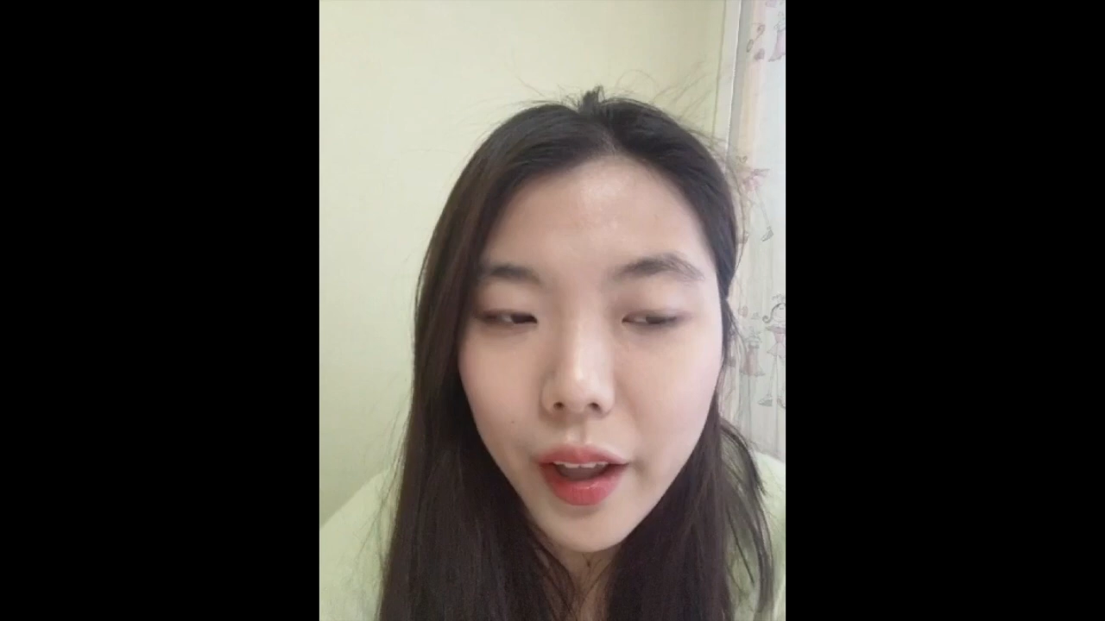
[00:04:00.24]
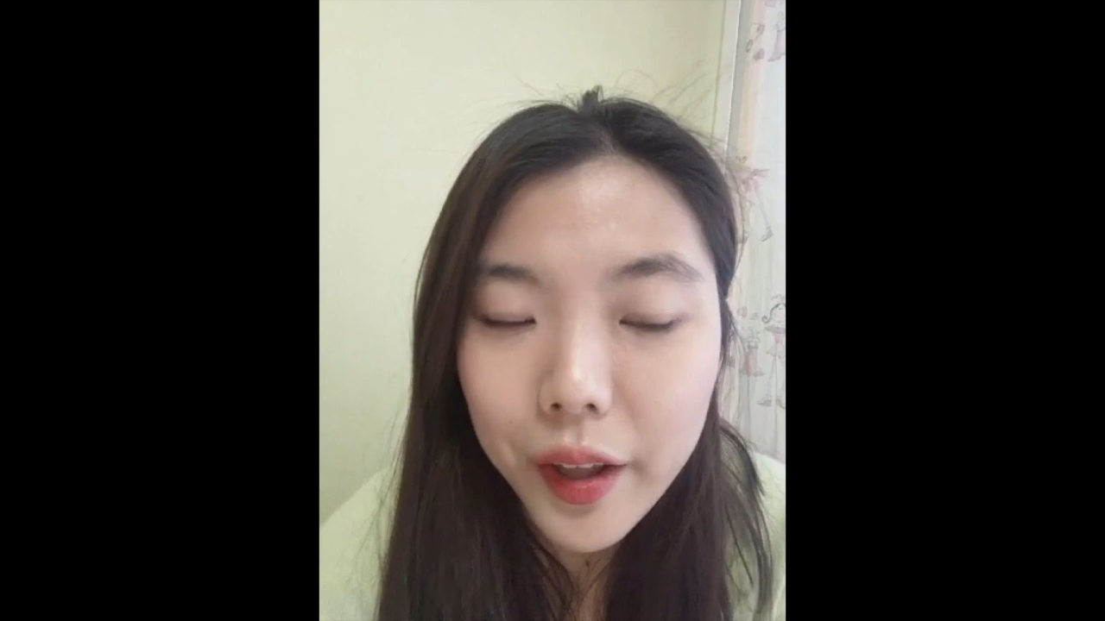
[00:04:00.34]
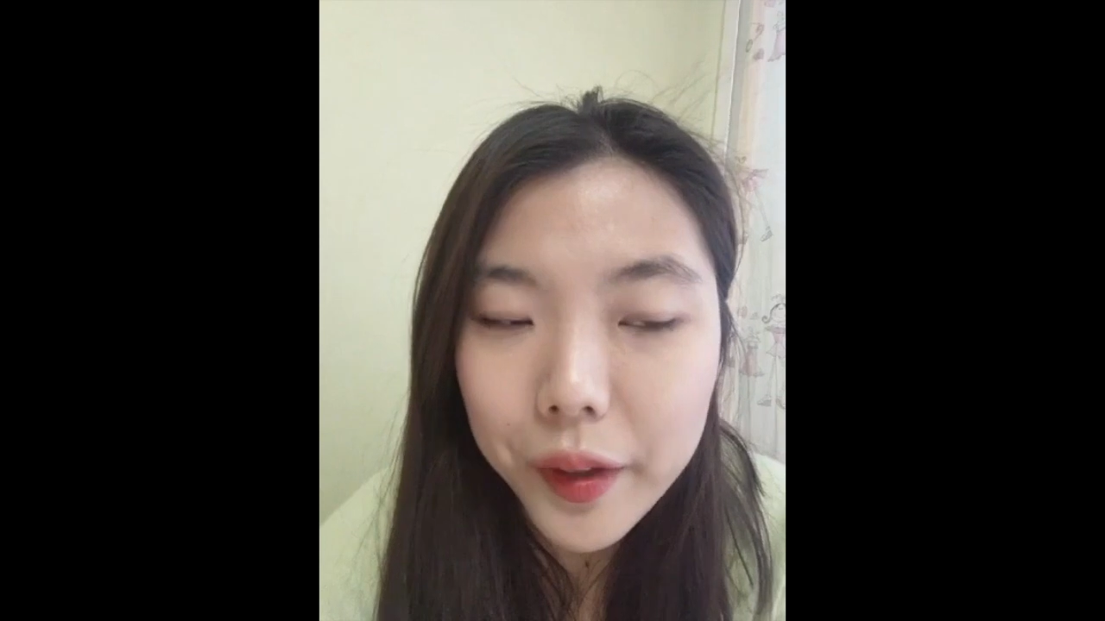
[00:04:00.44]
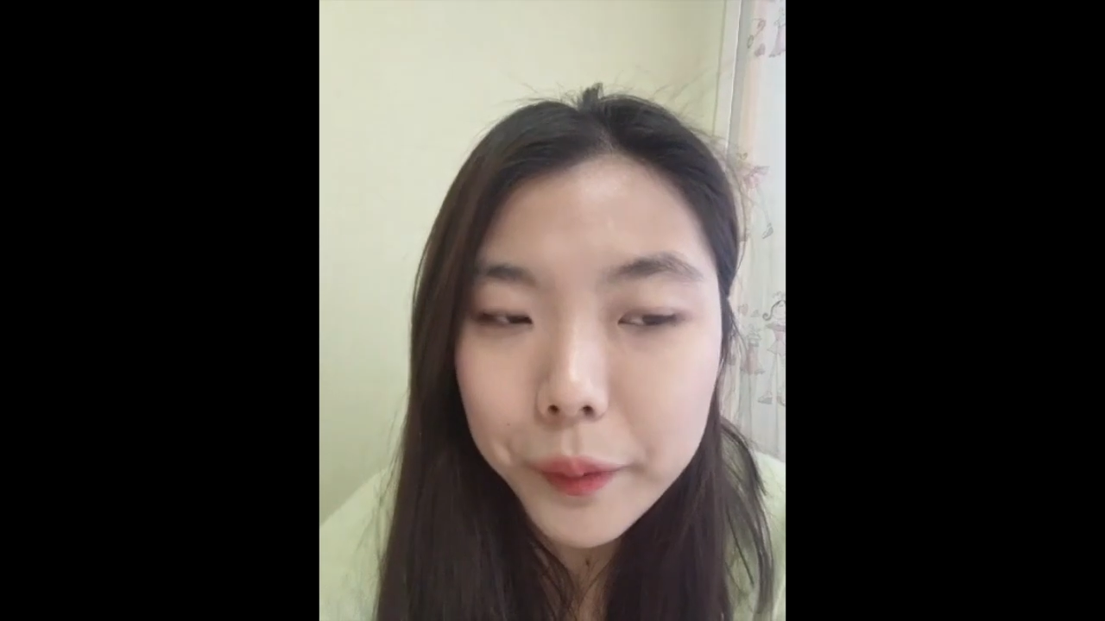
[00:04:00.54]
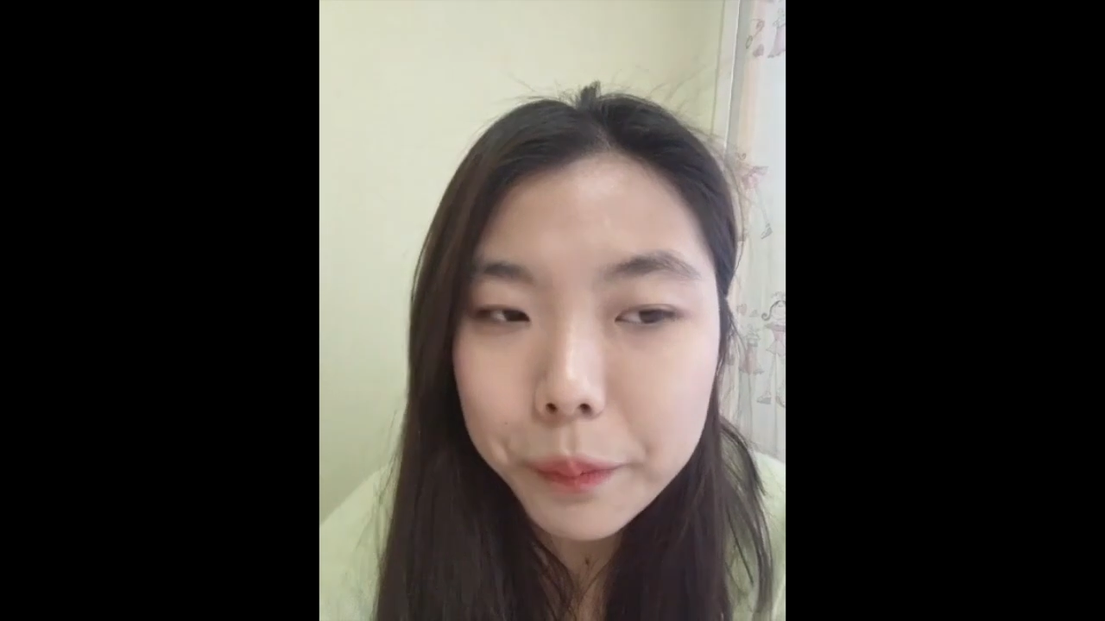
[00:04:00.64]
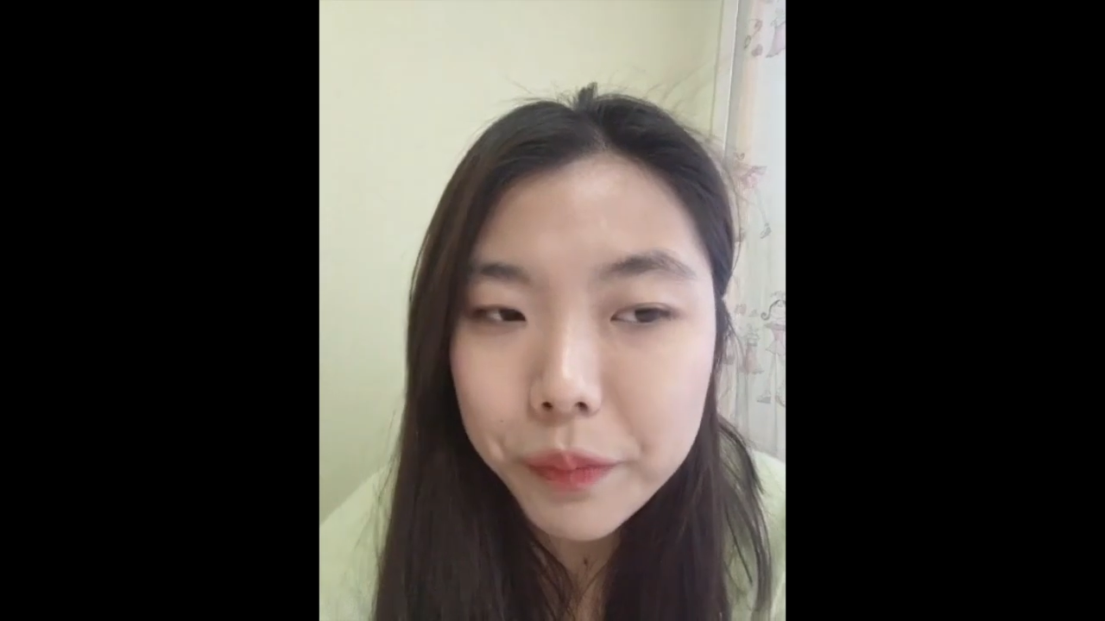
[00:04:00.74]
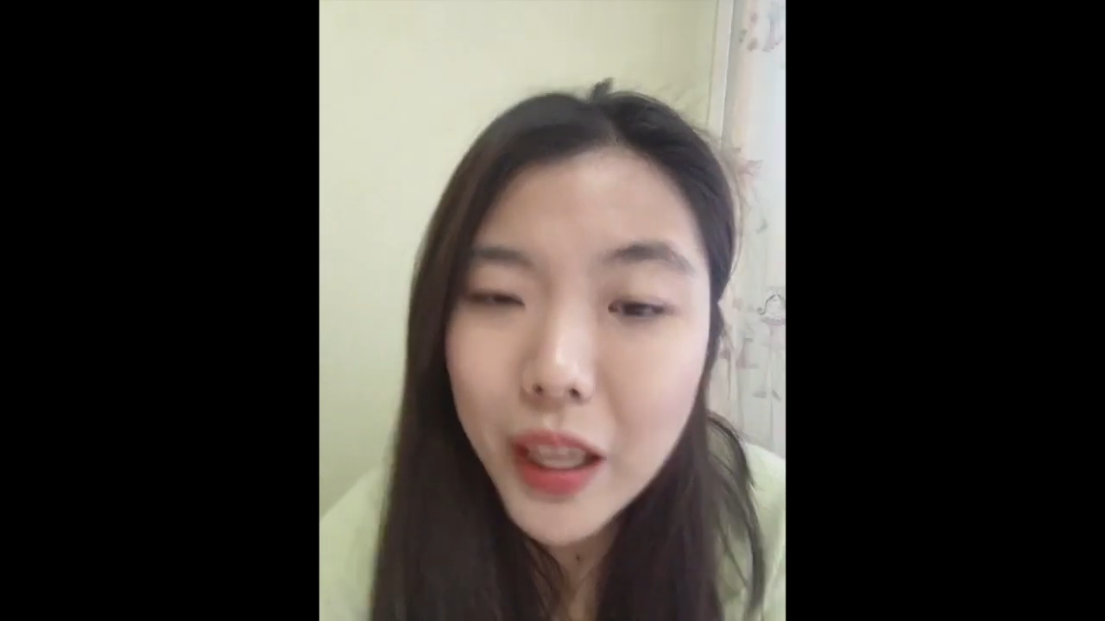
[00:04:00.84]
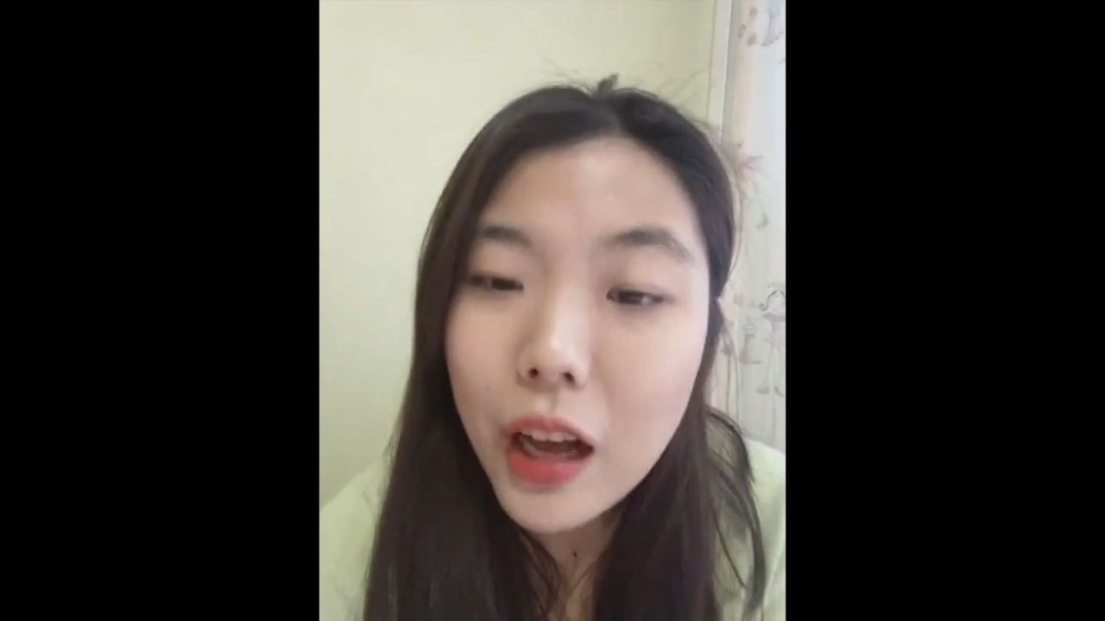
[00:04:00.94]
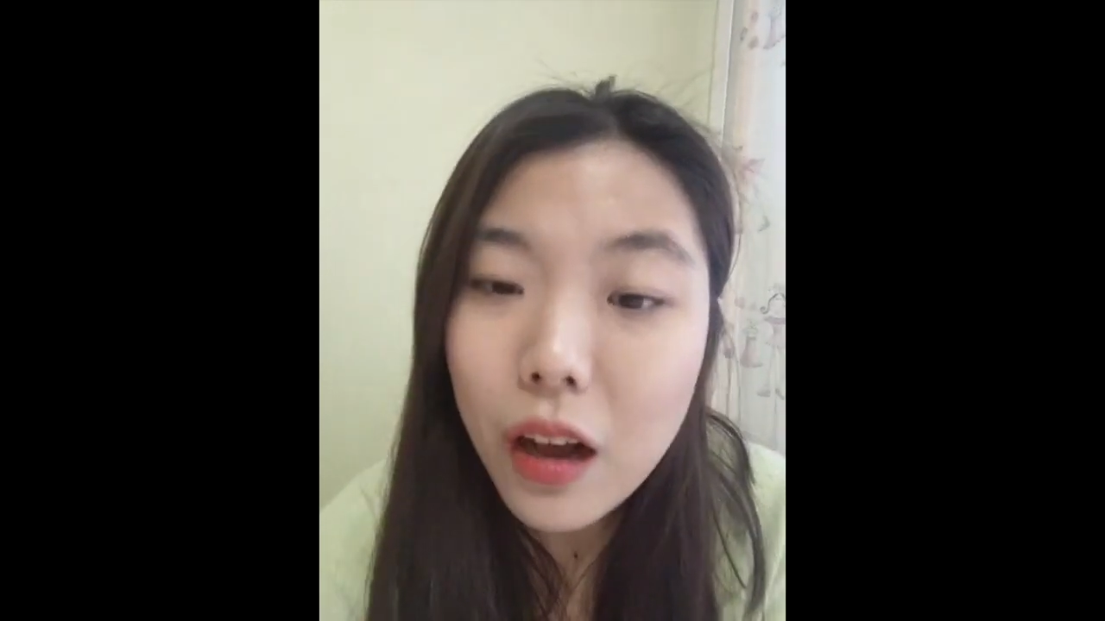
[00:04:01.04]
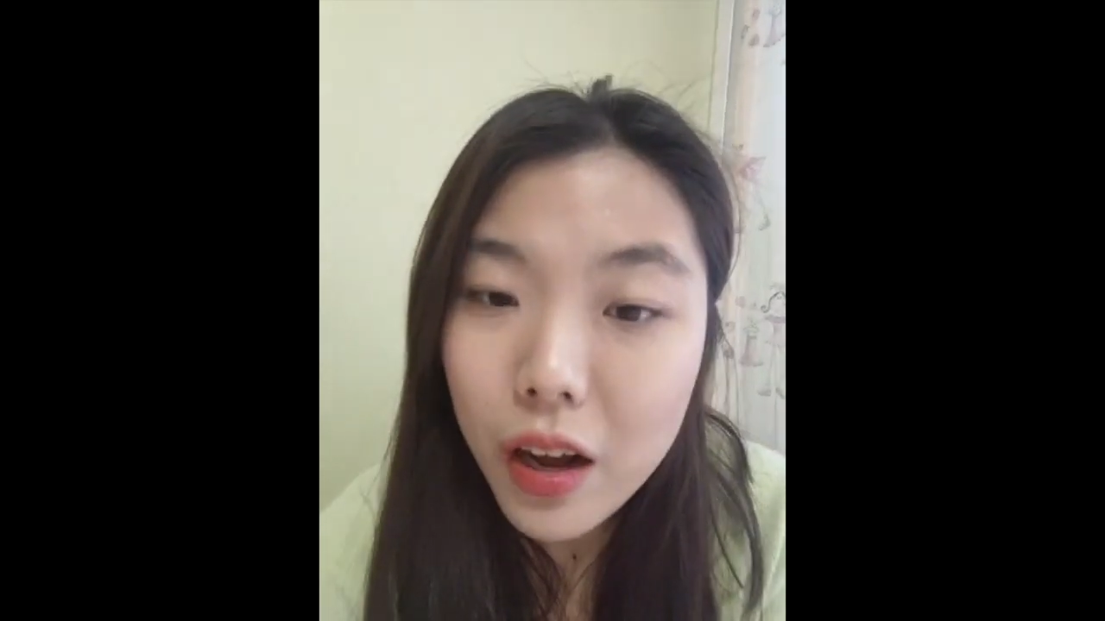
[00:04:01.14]

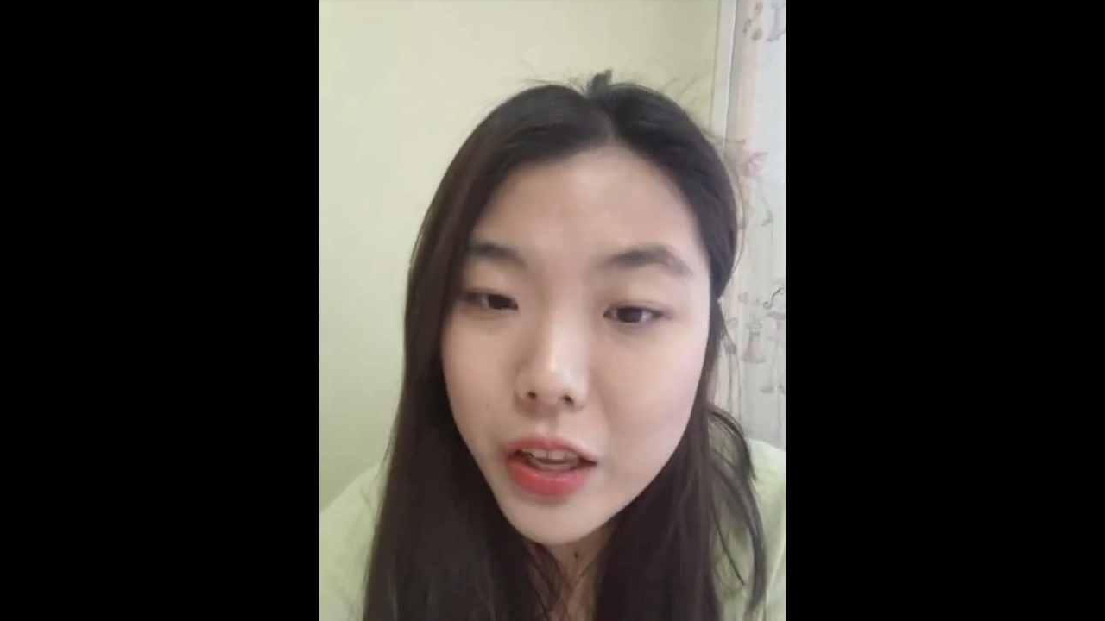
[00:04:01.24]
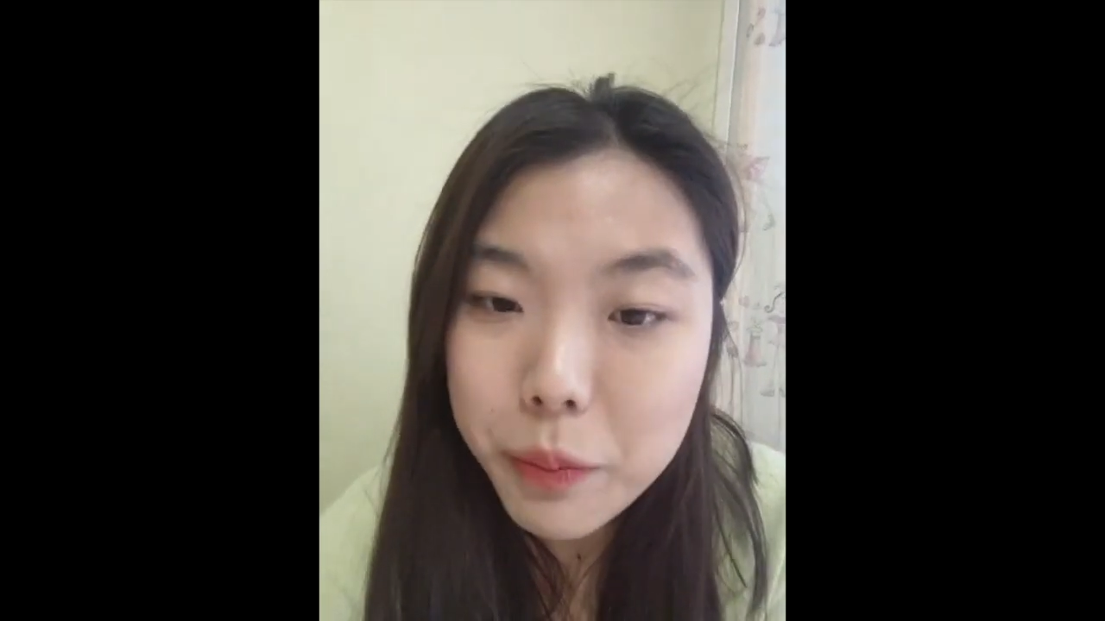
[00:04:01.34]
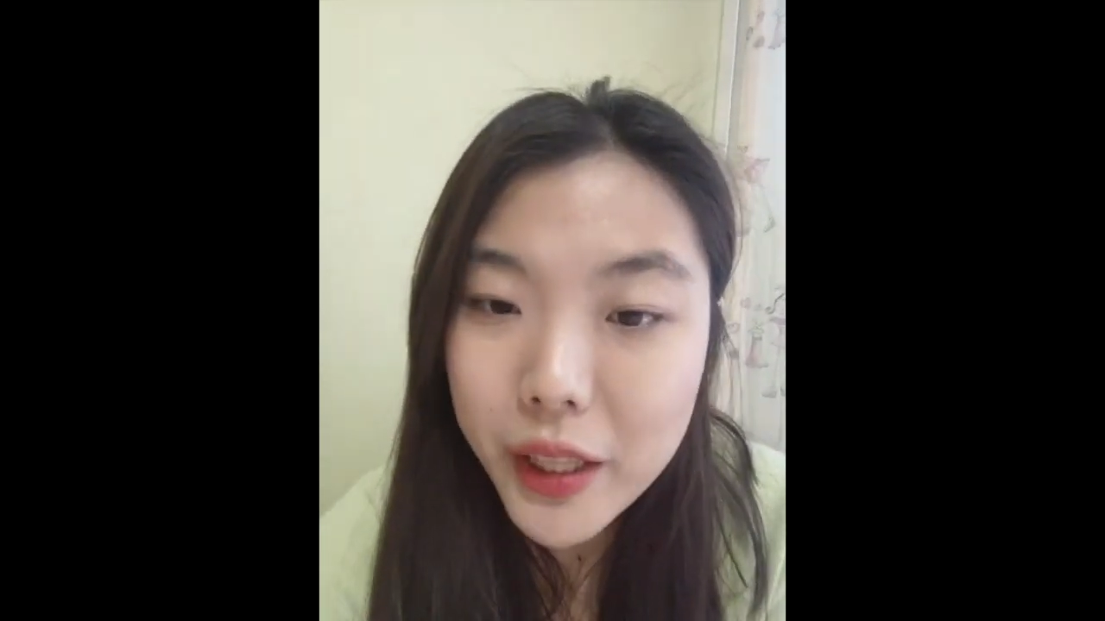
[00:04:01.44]
That cost